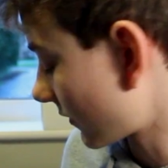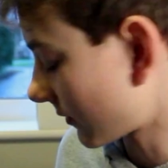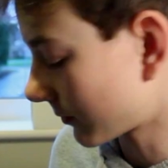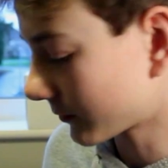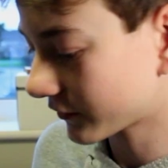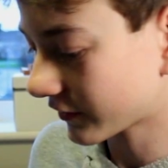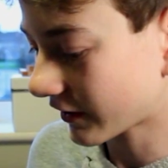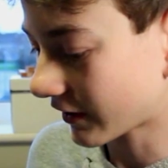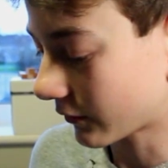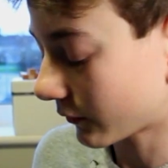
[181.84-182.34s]

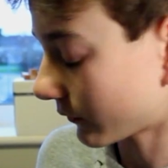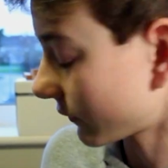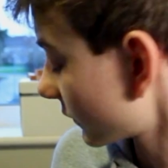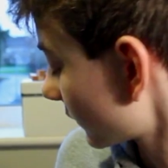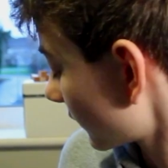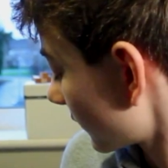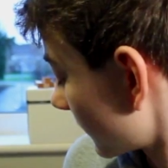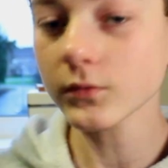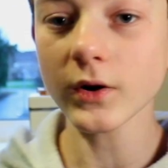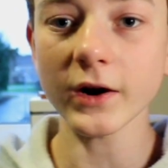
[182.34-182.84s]
themselves.
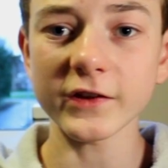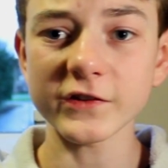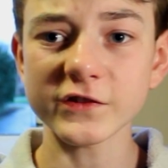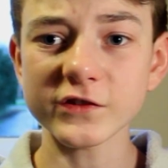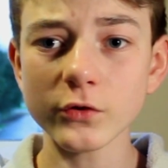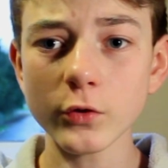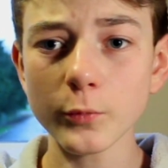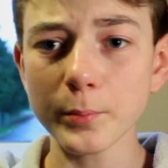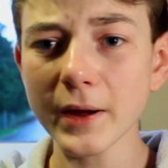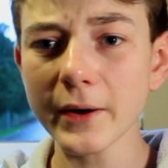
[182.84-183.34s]
Right,
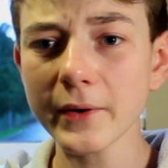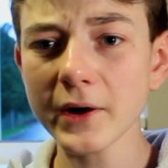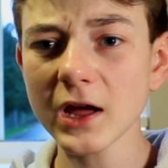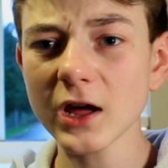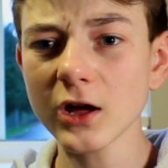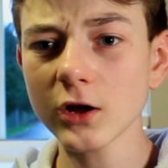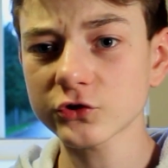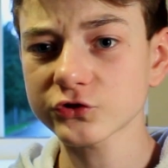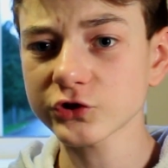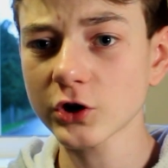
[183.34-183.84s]
so the Parrot
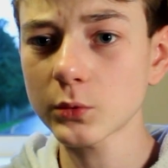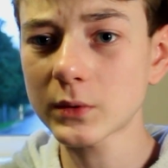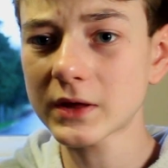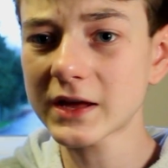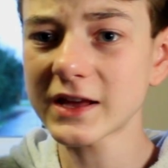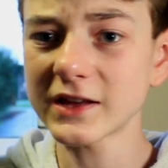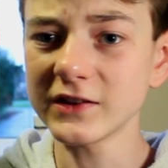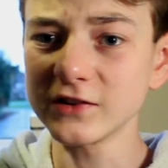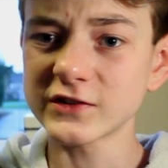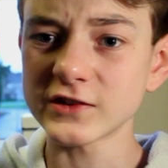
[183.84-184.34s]
AR drone
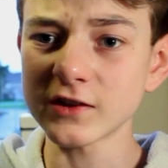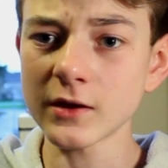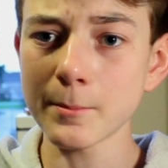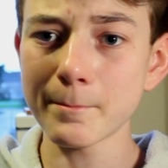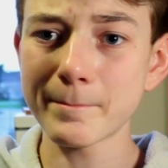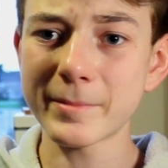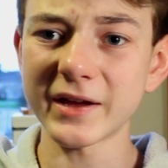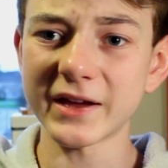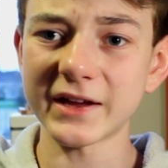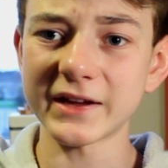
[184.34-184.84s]
is
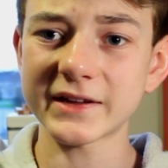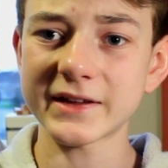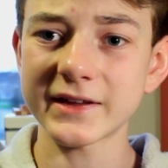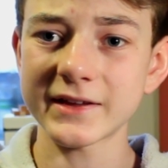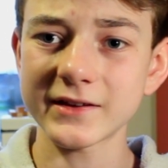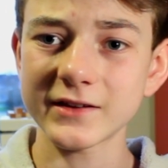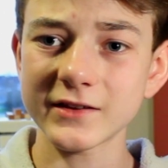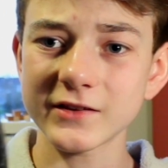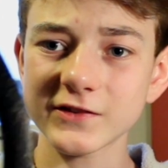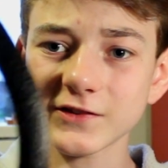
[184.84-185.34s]
big.
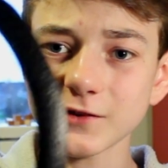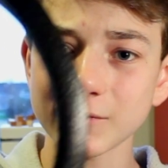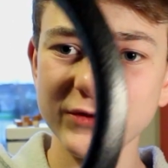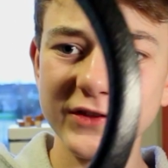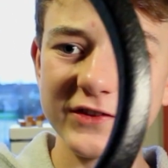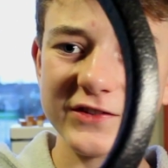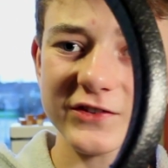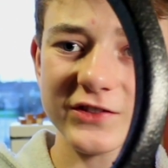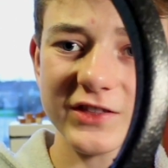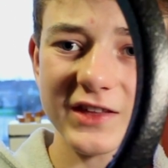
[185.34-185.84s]
So
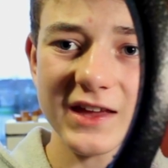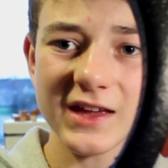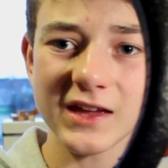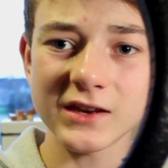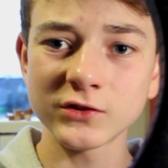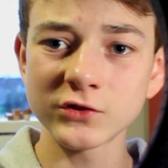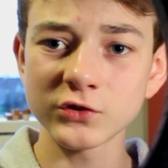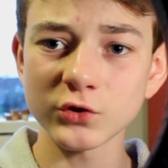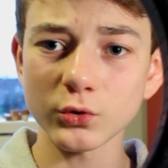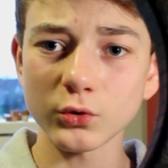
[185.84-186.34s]
this is the
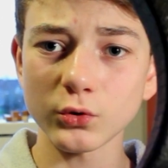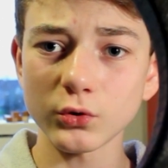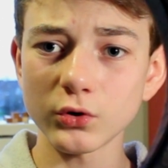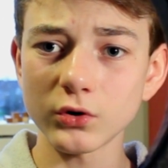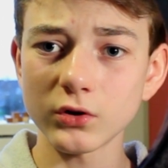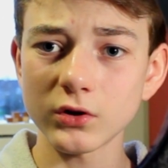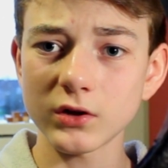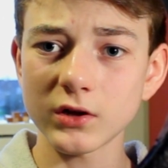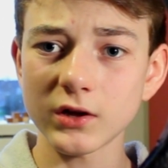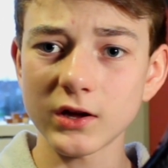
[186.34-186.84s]
indoor
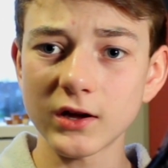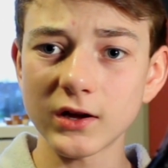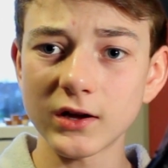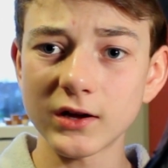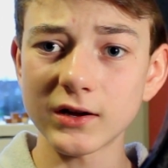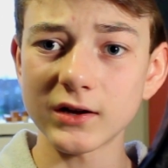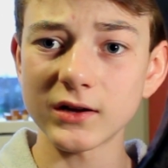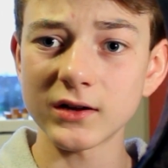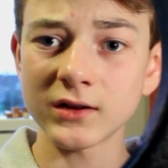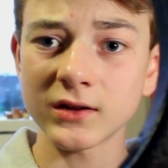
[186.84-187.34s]

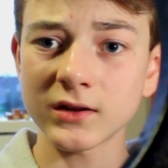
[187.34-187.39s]
hull